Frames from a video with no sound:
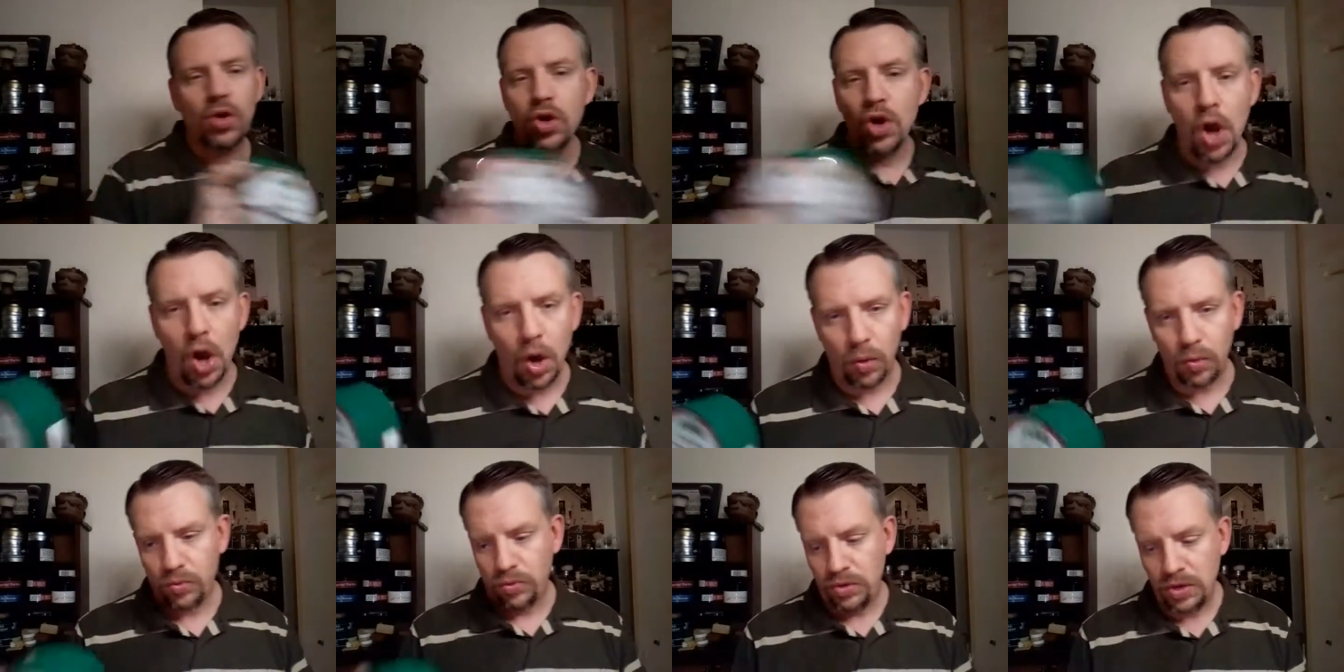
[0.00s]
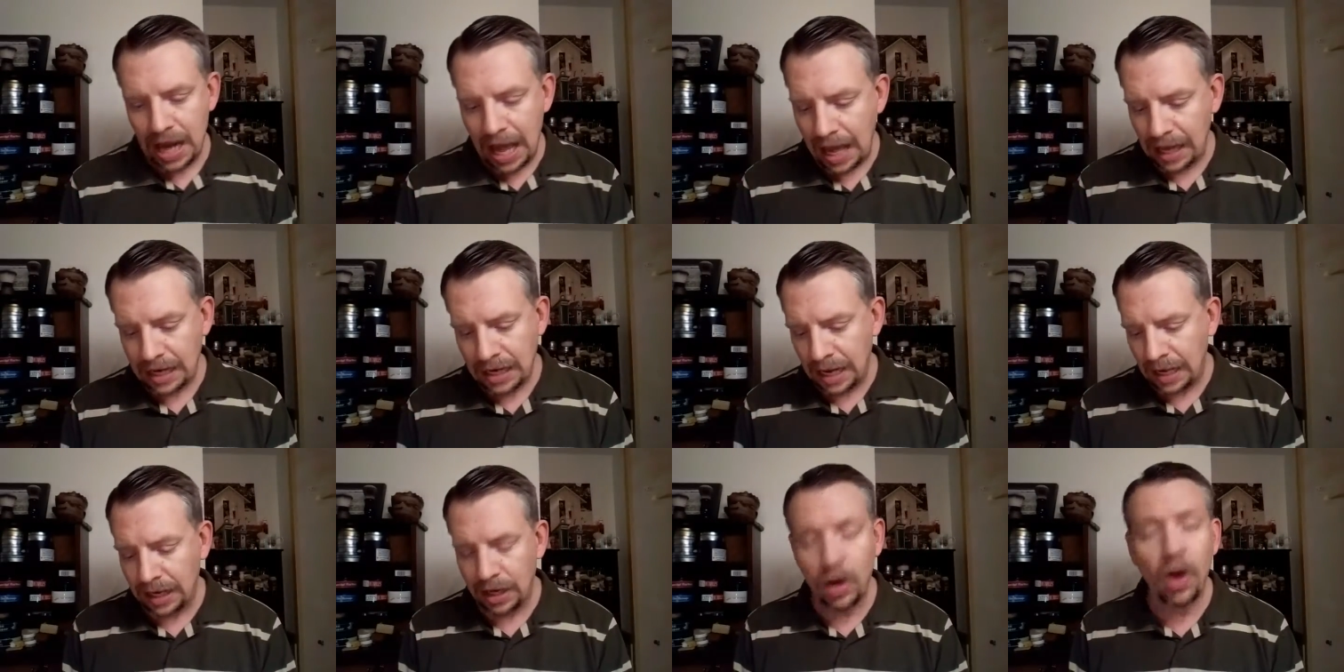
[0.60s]
No,
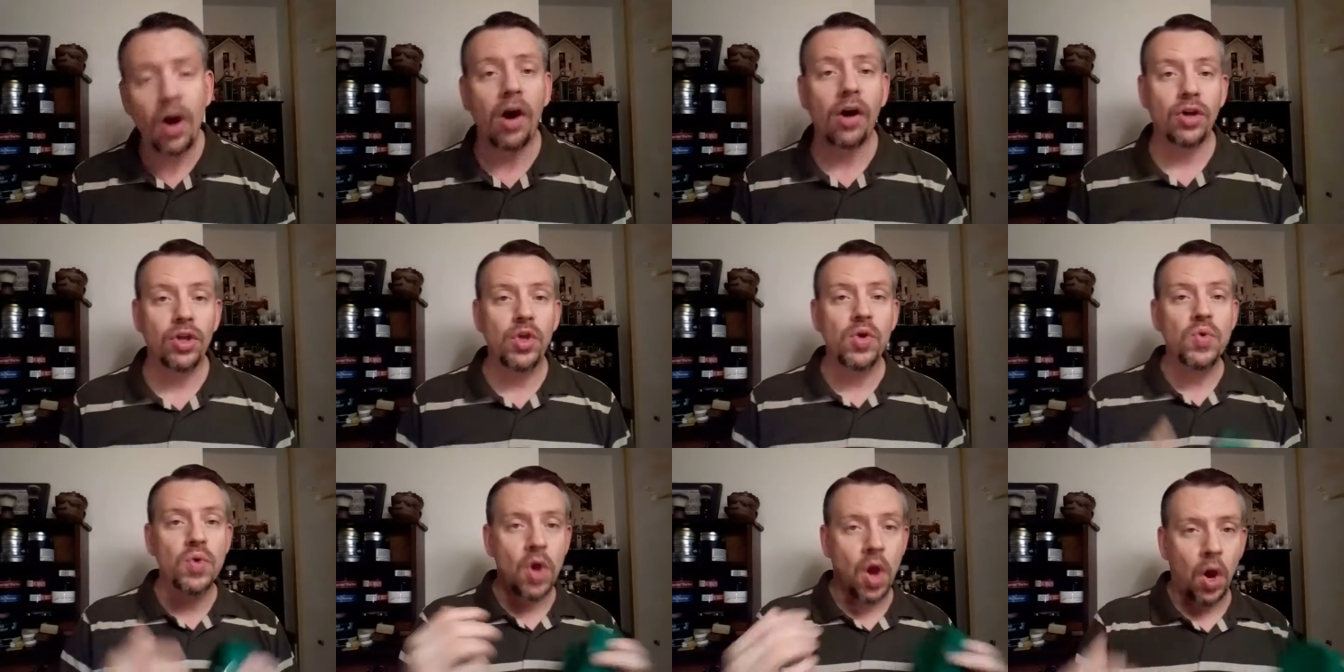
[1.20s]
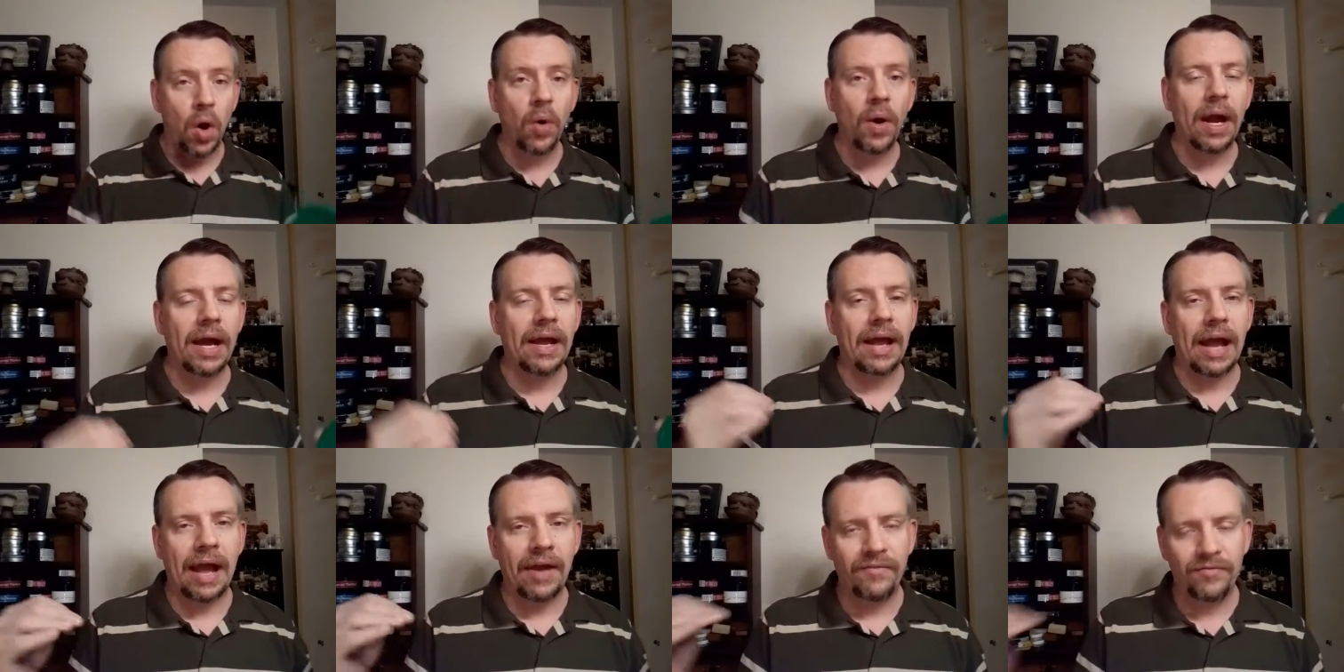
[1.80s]
not at all. You know,
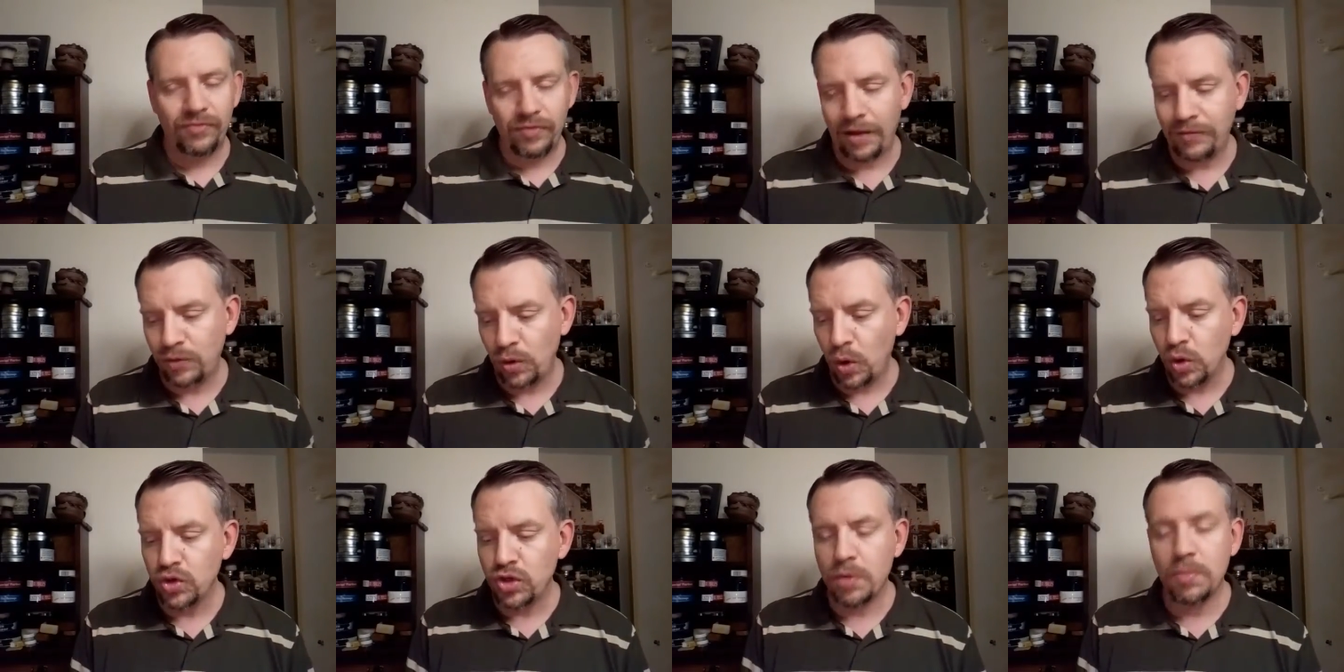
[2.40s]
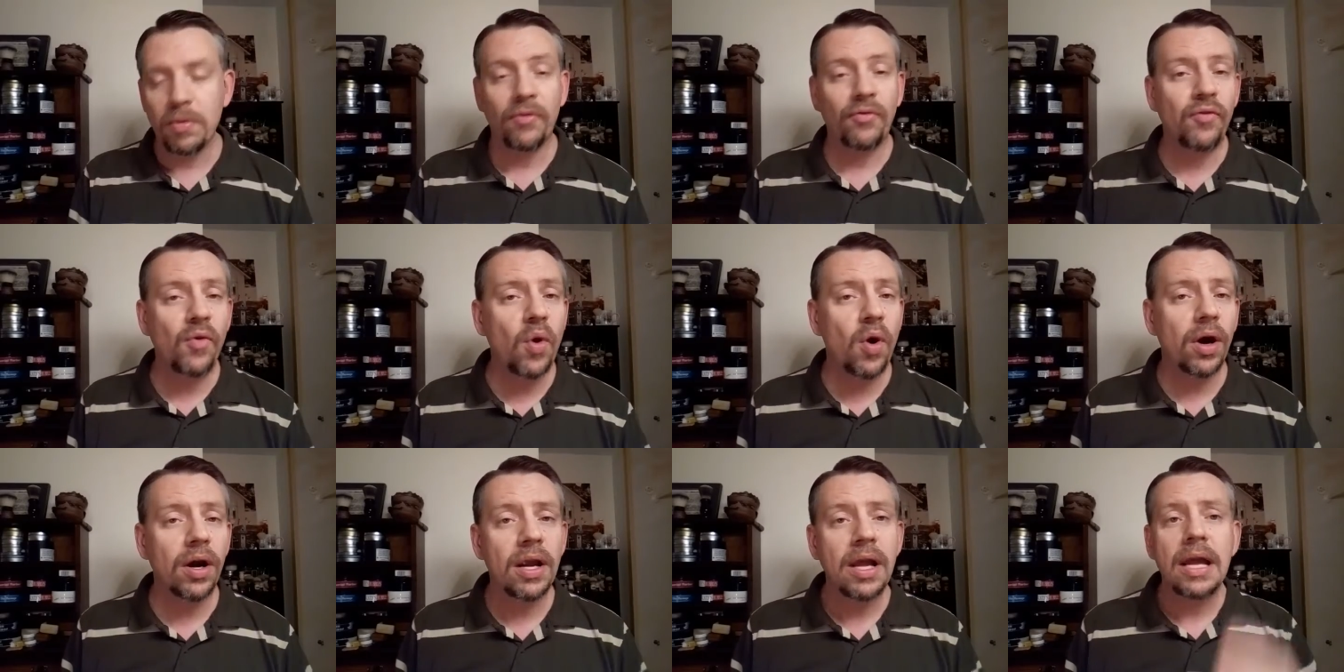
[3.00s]
I've told you
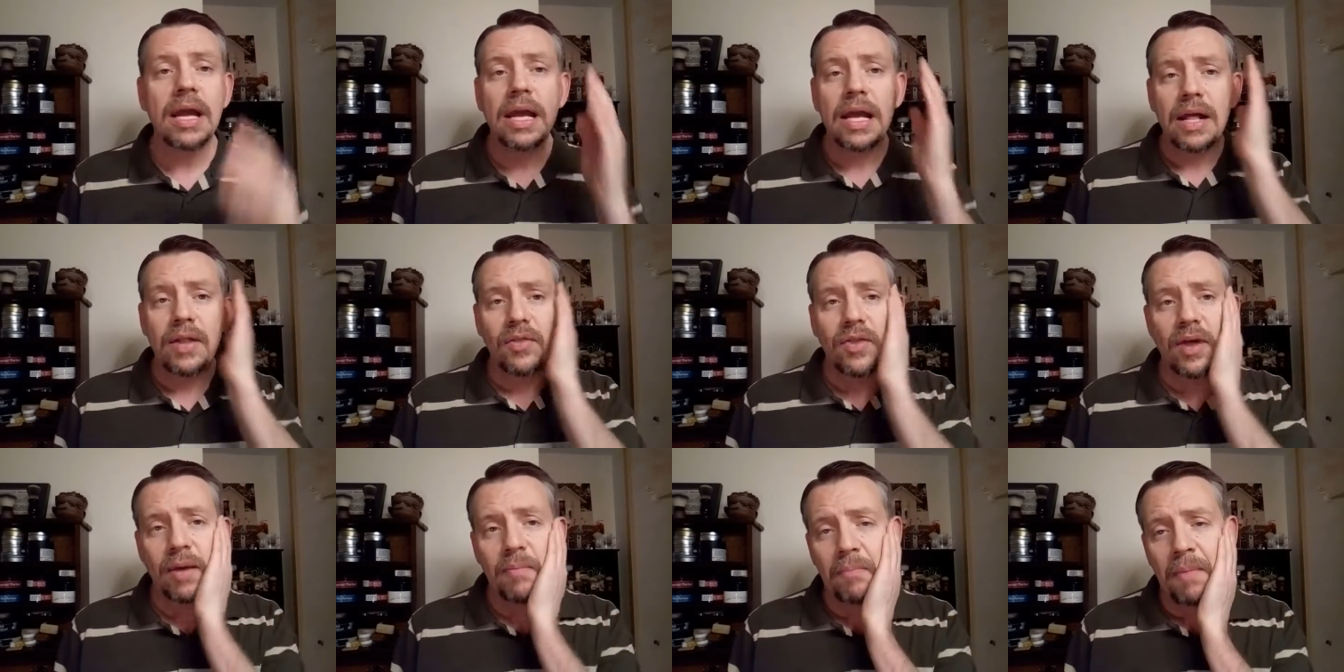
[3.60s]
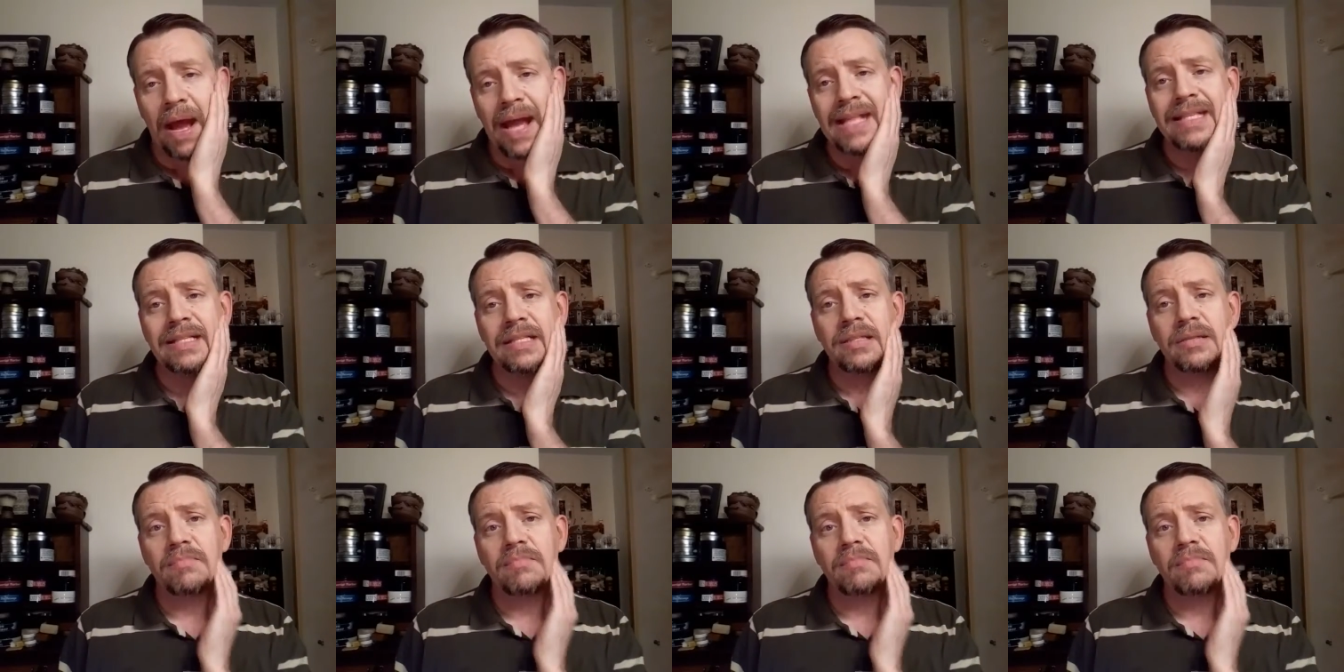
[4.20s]
before that my